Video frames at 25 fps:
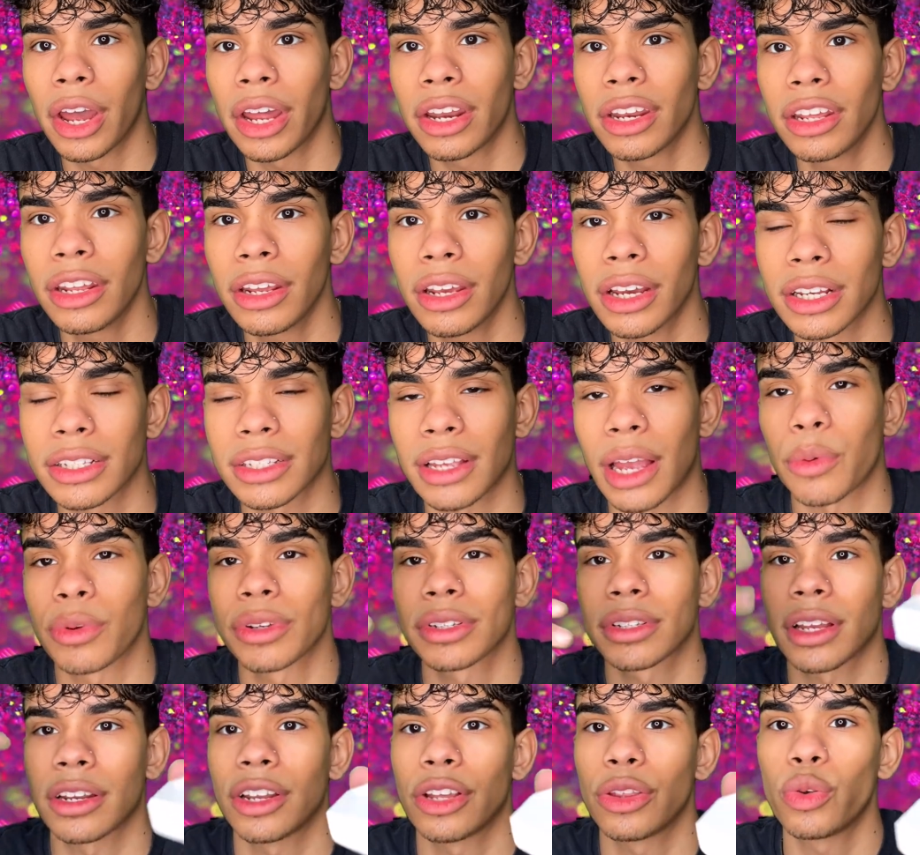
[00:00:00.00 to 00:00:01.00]
any because I
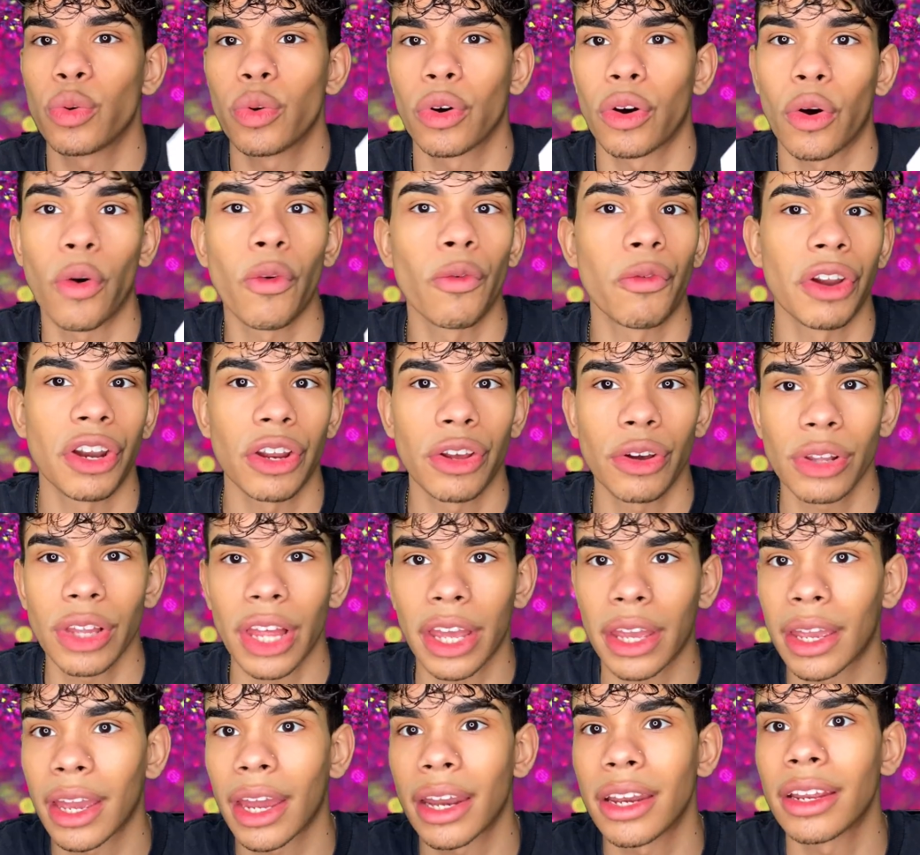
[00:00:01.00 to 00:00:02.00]
was going to do a whole video
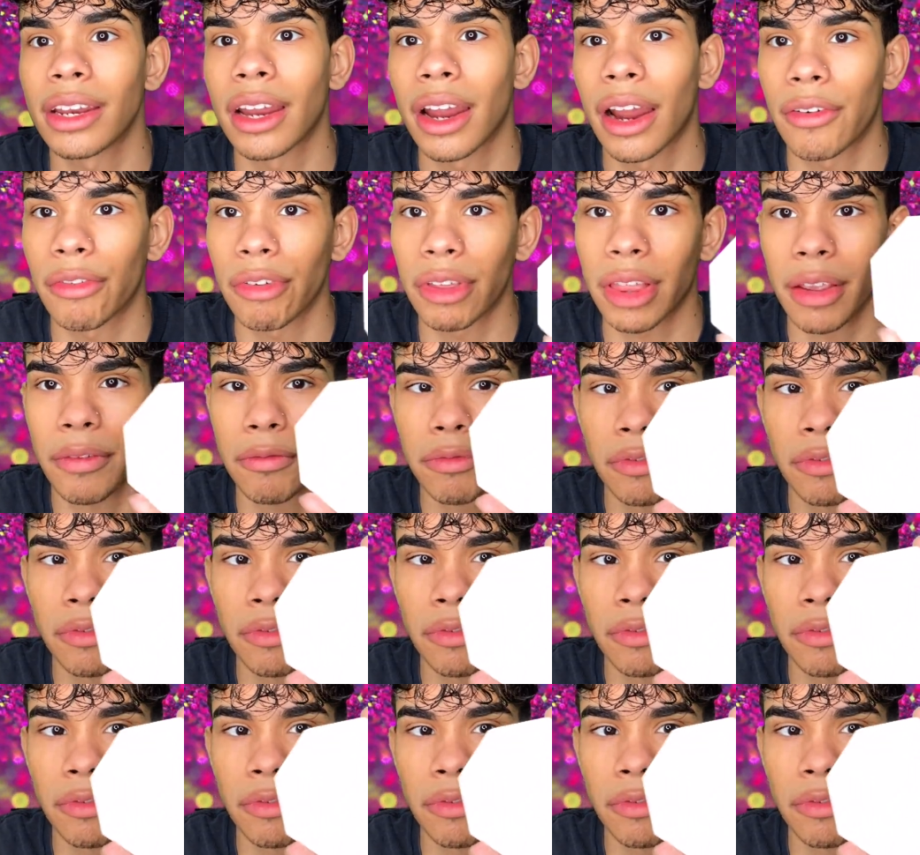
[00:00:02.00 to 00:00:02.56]
like getting everything